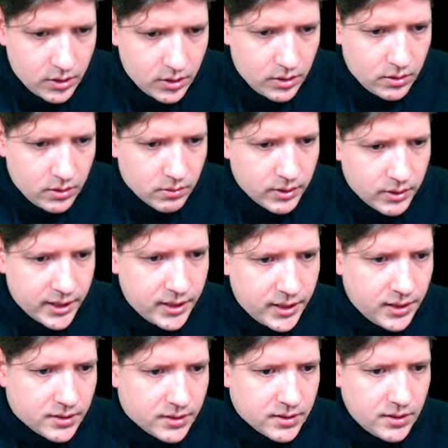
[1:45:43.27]

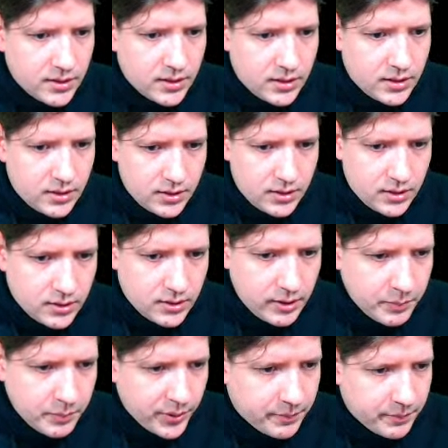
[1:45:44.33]
right
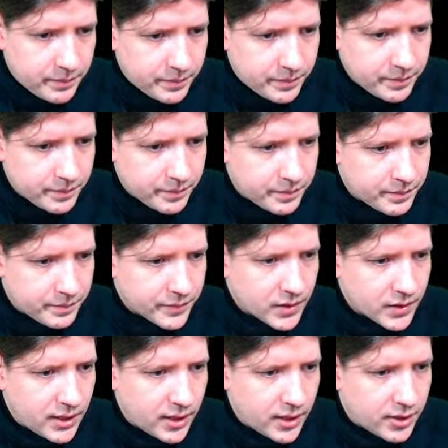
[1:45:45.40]
dep.
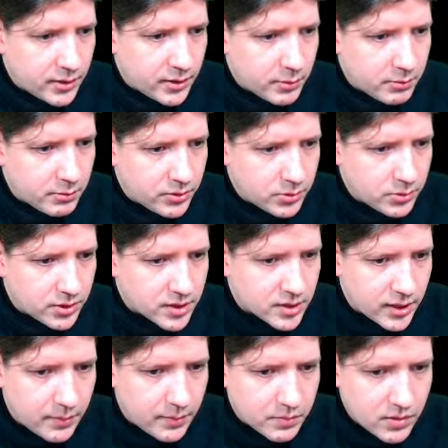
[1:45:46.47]
And then we will do the
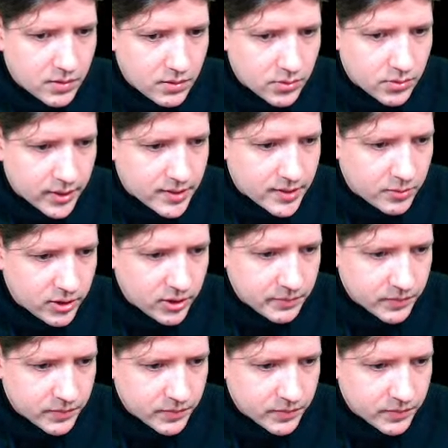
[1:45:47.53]
same twice over.